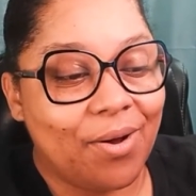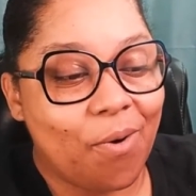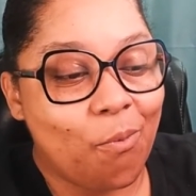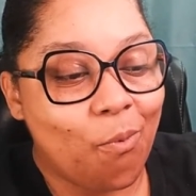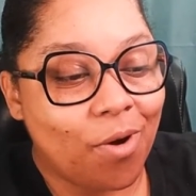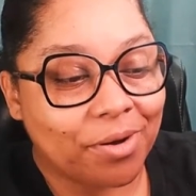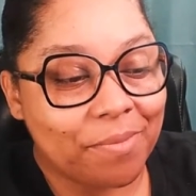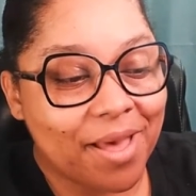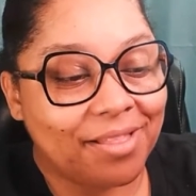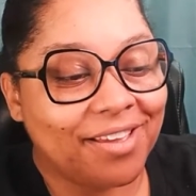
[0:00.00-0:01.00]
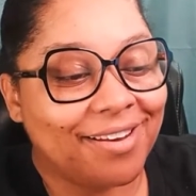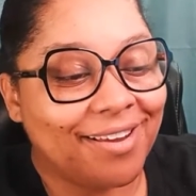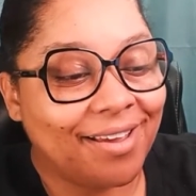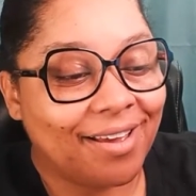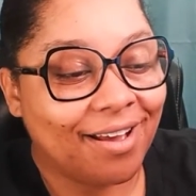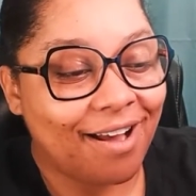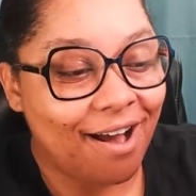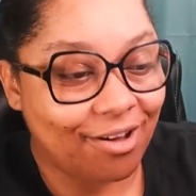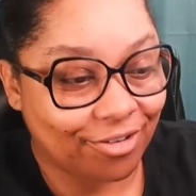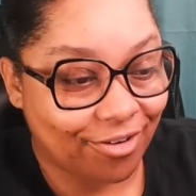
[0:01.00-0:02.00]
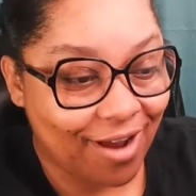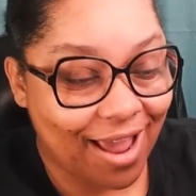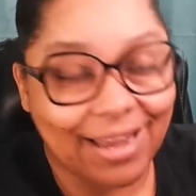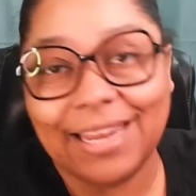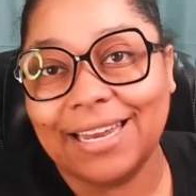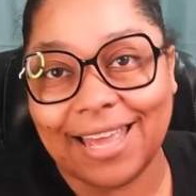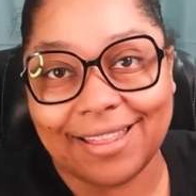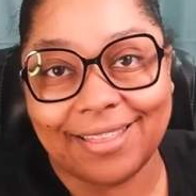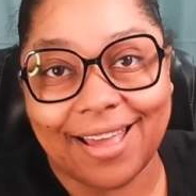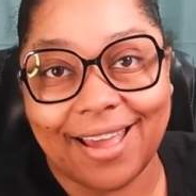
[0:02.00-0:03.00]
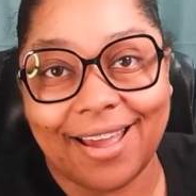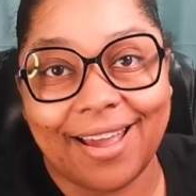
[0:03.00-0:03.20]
A watermelon cutter. I need to get that.